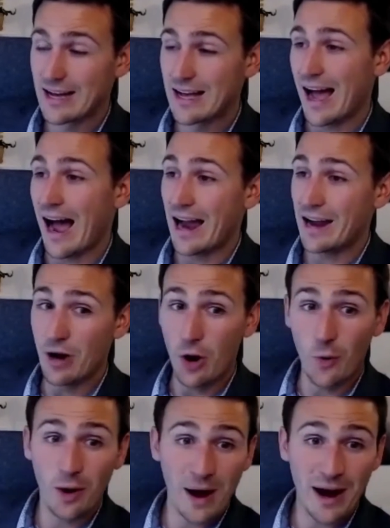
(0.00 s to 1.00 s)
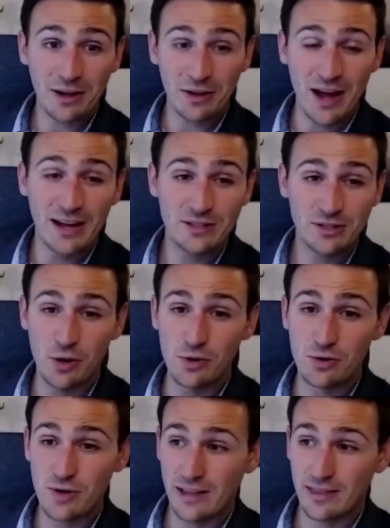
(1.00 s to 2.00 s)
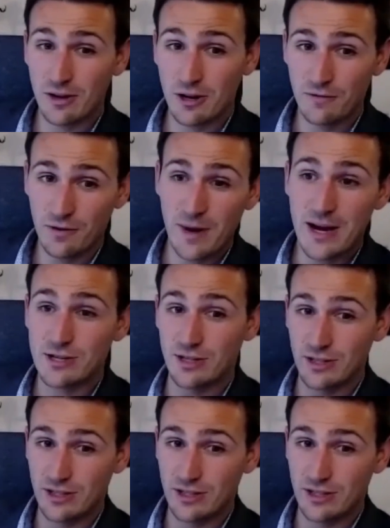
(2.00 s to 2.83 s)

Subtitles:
I know where my clients go to get their information.